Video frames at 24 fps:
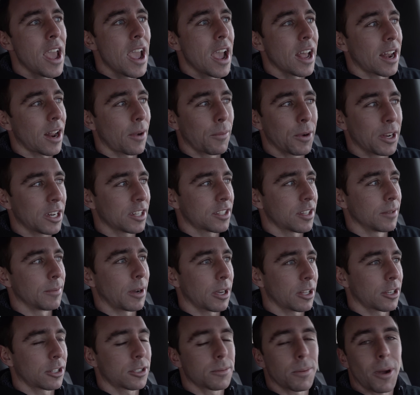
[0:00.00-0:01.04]
And I went to some
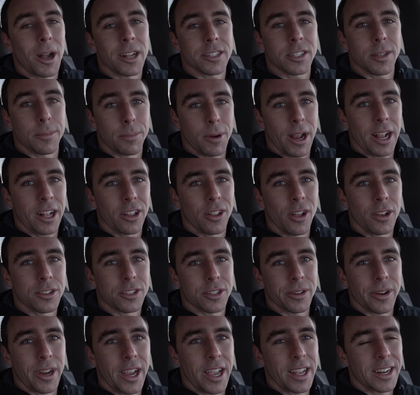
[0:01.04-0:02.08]
other spots that break
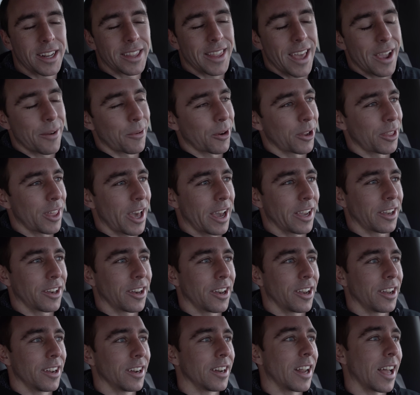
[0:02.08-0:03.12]
closer in and they weren't that
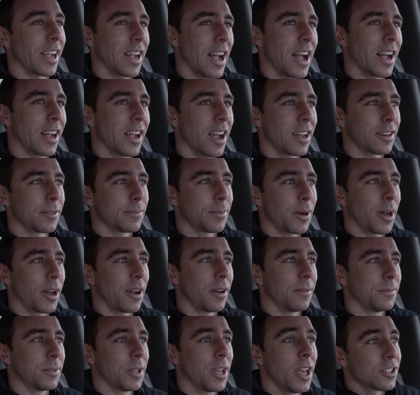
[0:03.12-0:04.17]
good and I got kind of
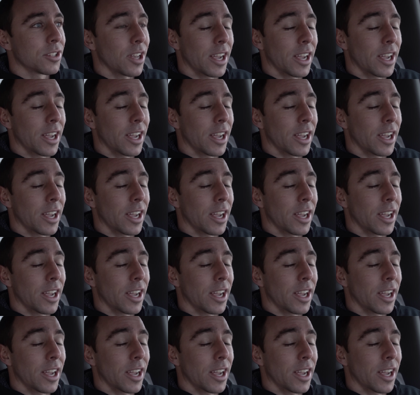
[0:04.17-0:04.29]
bummed.